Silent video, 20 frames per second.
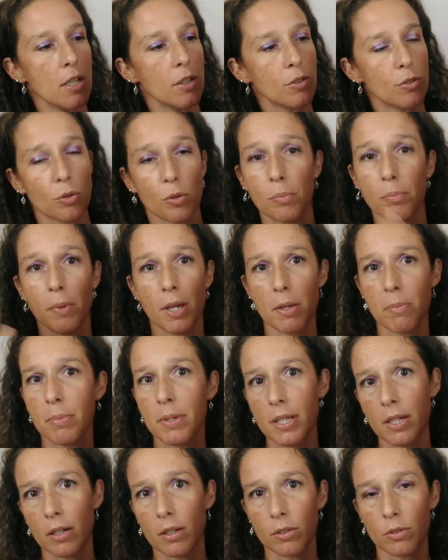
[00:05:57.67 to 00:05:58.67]
So
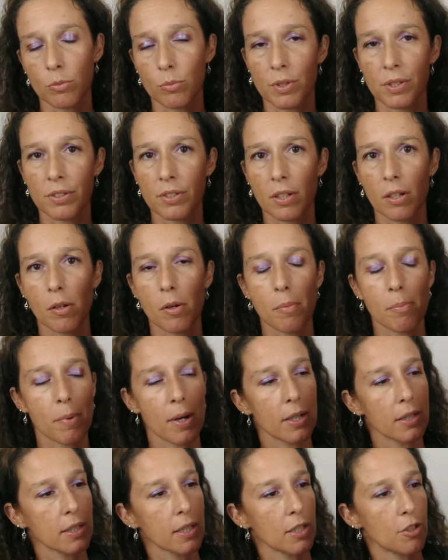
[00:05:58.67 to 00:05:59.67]
maybe on reseller
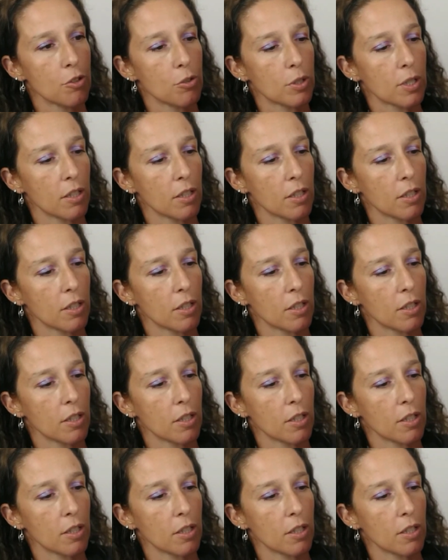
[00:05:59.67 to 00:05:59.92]
market you